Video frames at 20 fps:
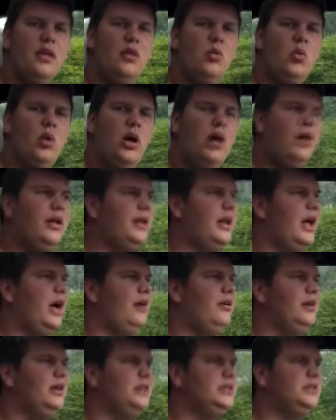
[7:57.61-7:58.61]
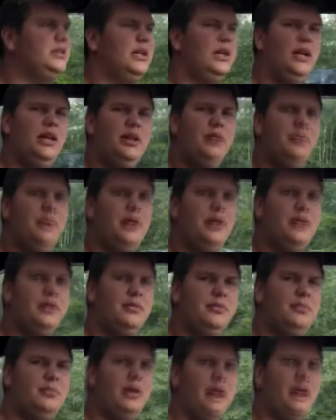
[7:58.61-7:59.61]
Well, now it's a little bit
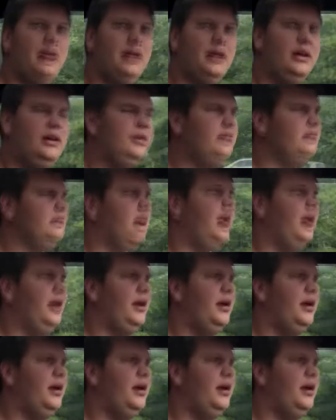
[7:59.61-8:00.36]
better, I